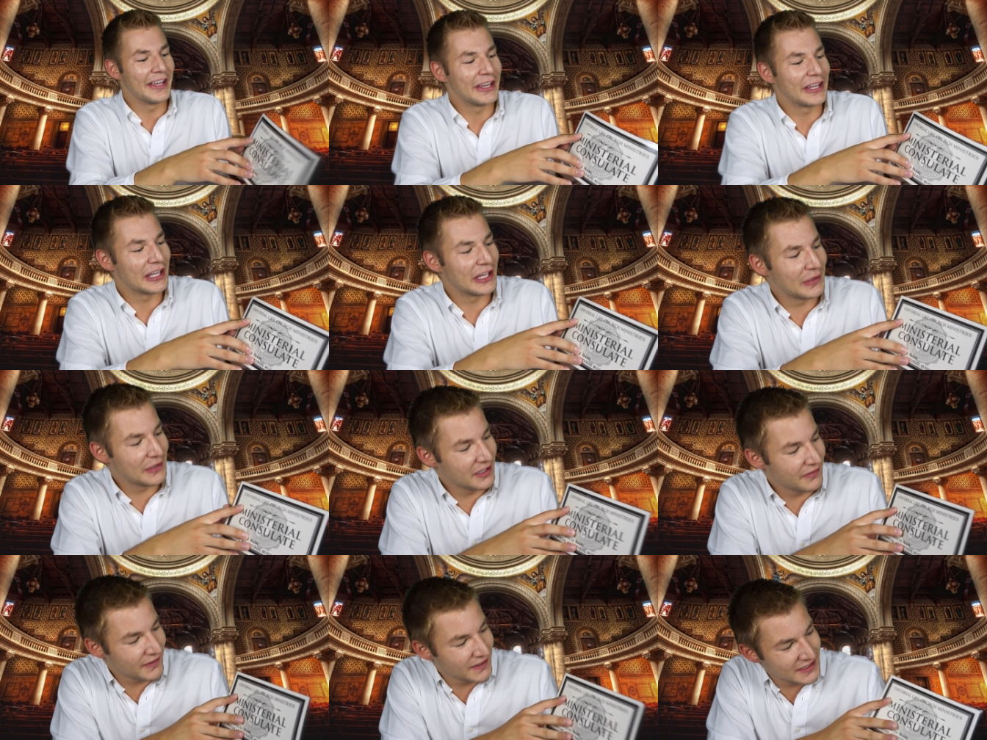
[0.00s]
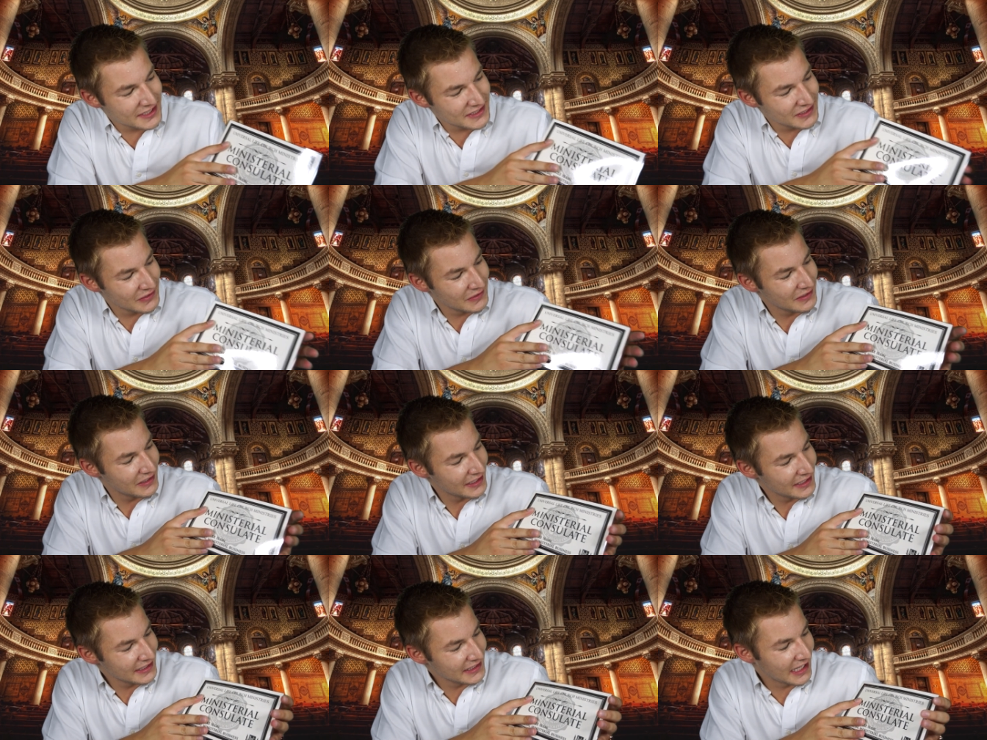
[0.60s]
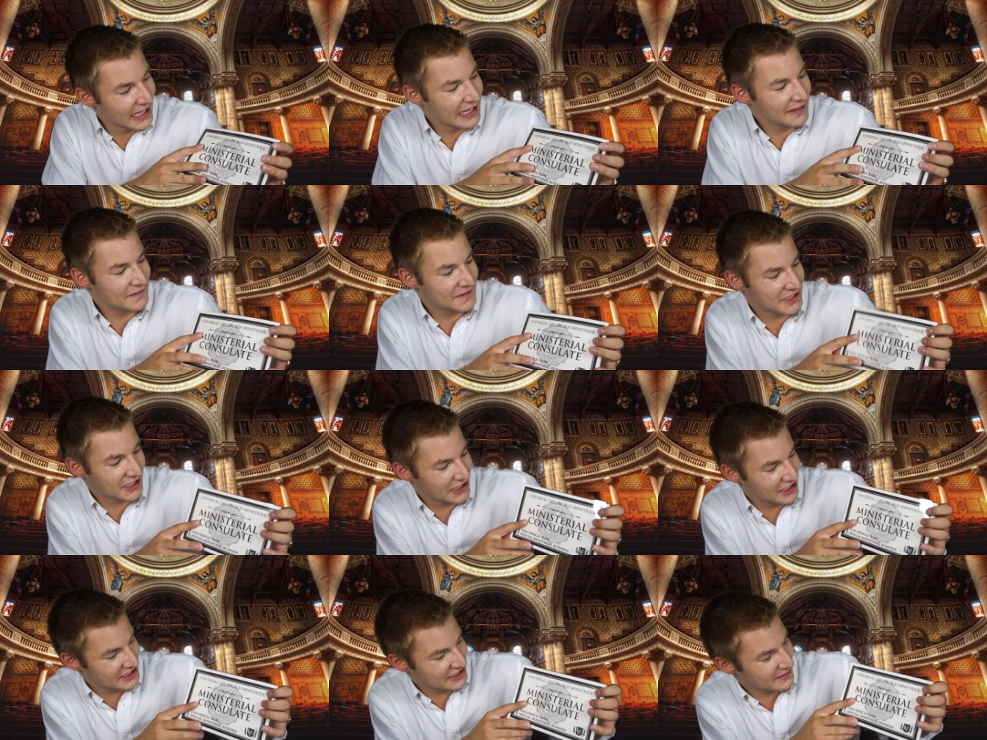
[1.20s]
Universal Life
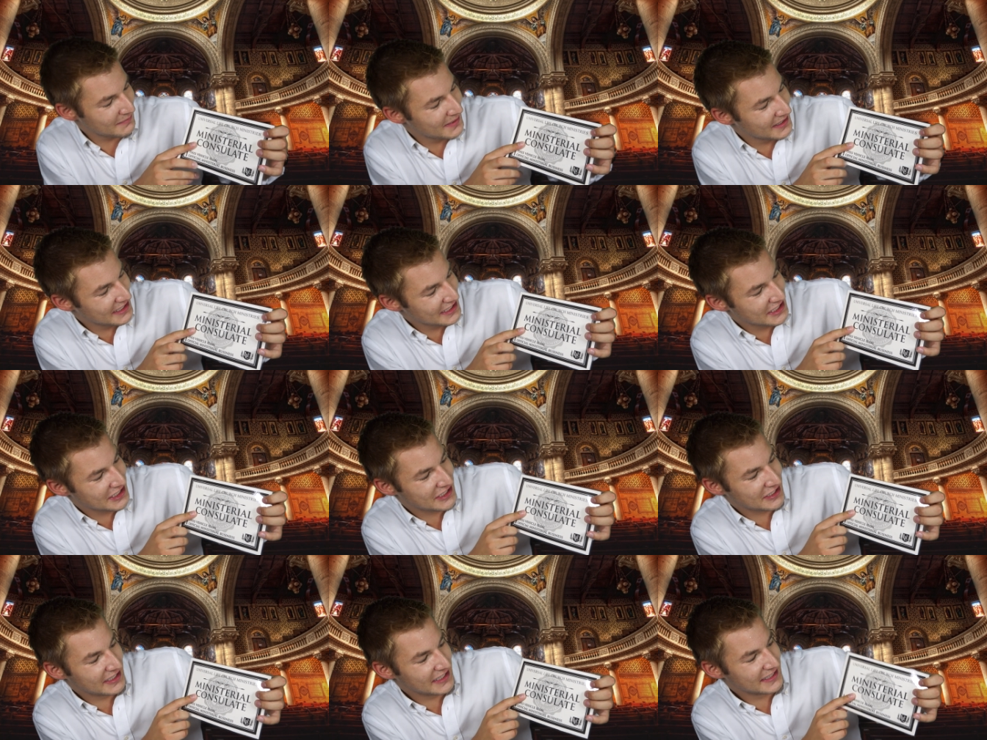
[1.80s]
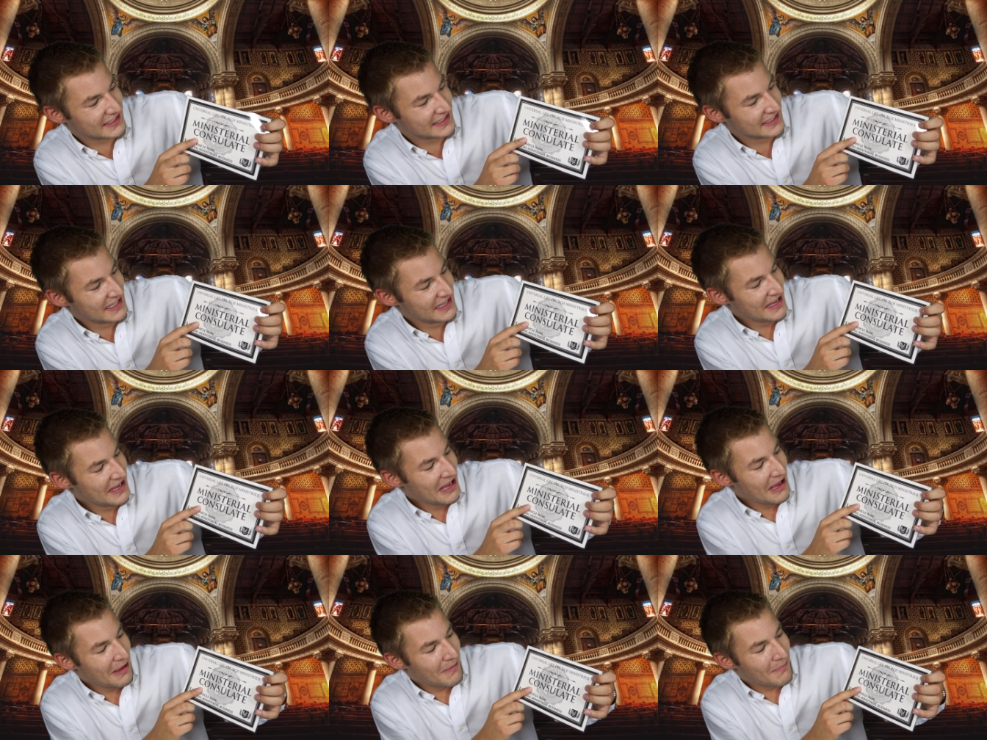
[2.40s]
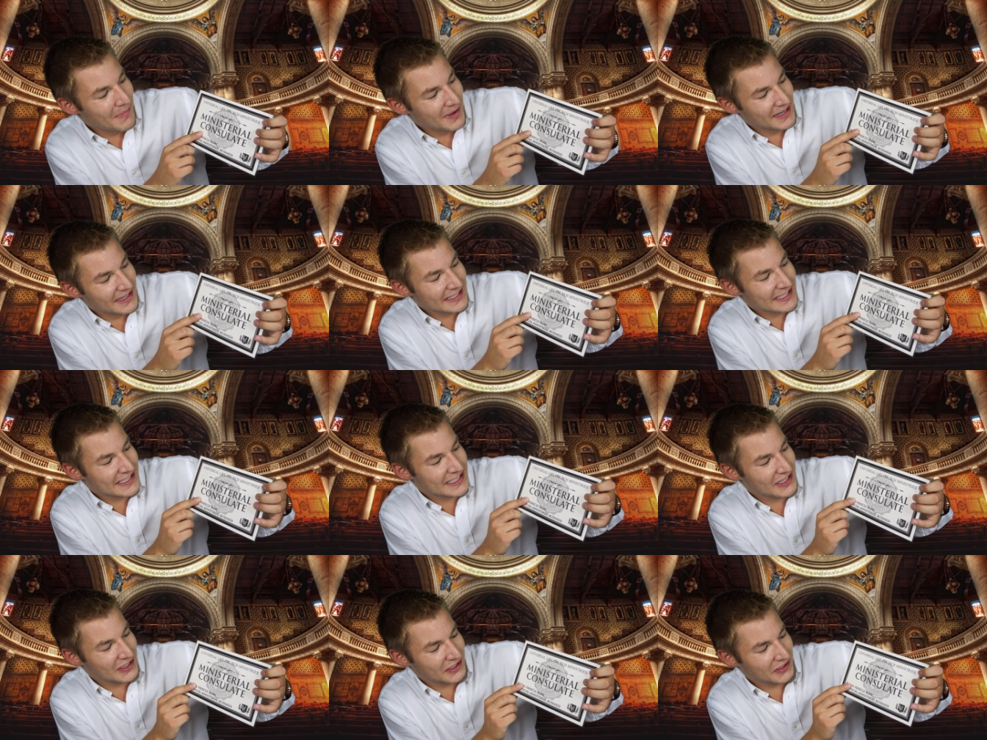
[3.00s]
Church Ministries
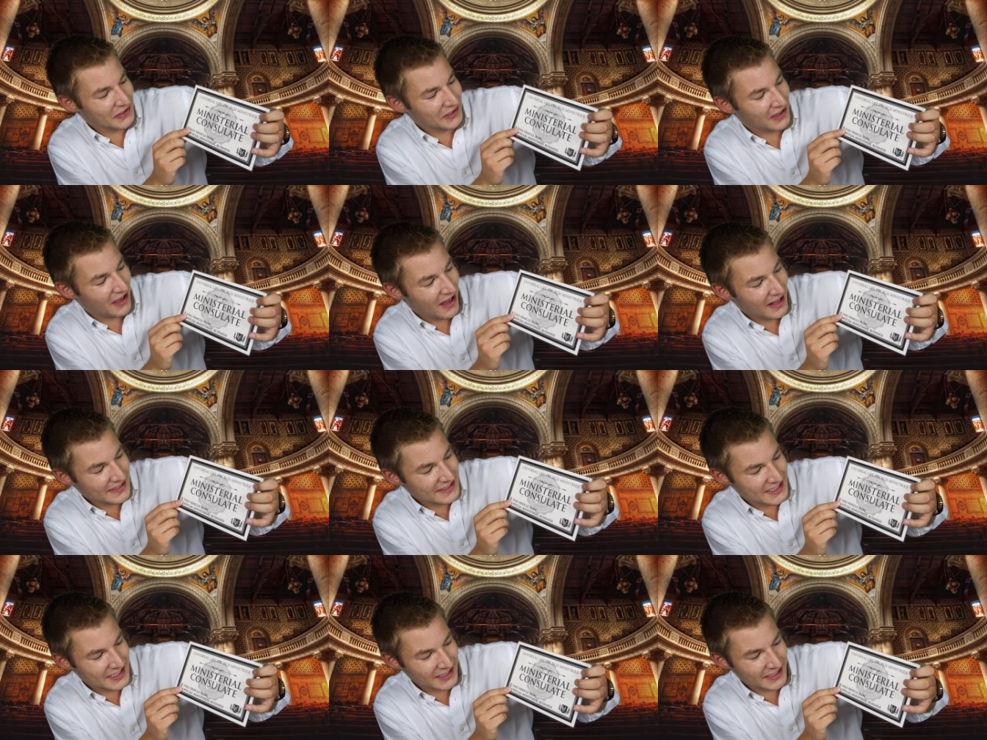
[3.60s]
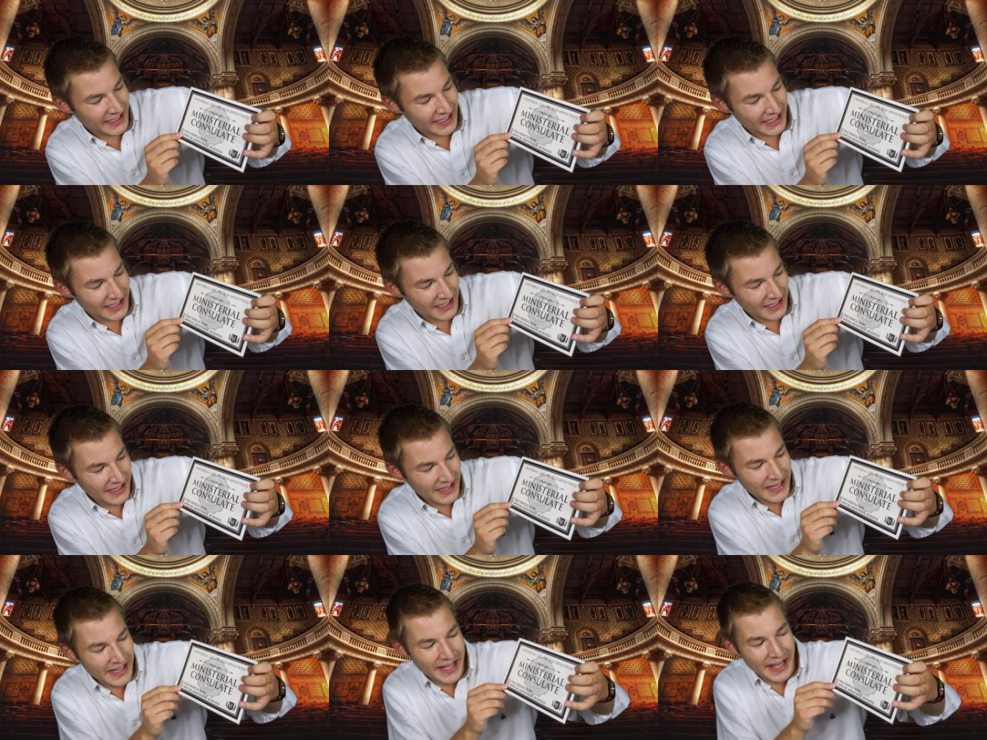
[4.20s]
Ministerial Consulate.